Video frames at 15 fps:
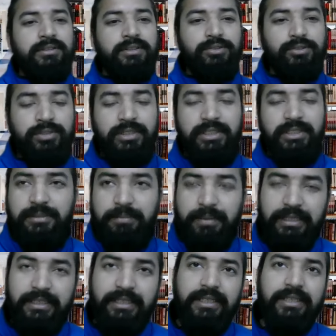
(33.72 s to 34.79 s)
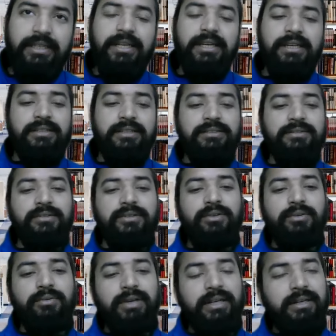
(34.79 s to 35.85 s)
the Socialist Party India,
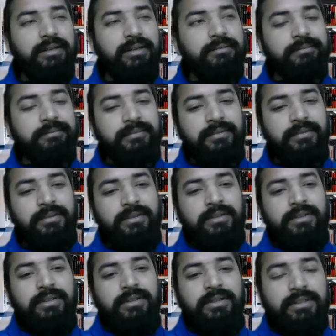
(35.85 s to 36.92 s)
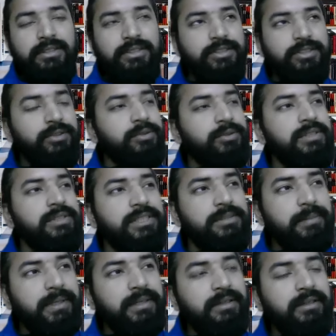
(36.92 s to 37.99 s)
welcome distinguished
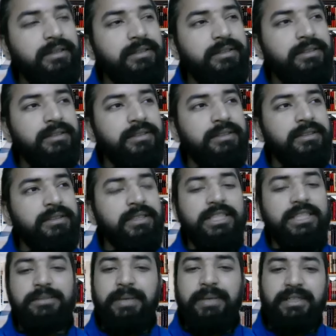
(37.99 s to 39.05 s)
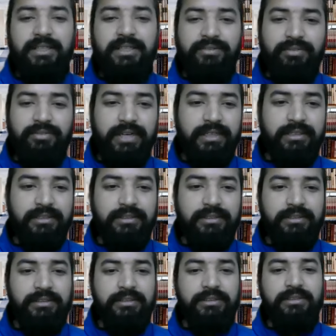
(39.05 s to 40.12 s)
speaker, respected
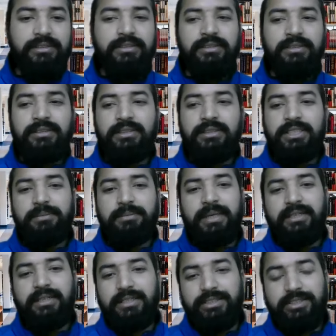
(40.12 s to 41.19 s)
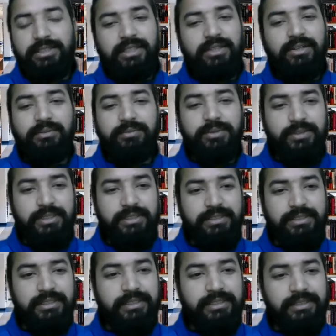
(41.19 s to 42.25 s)
friend, respected chair of today's
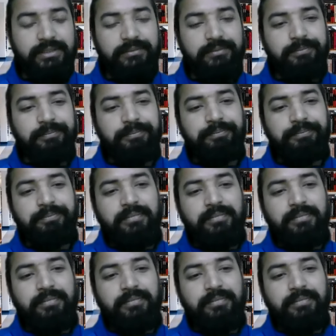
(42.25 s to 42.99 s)
session.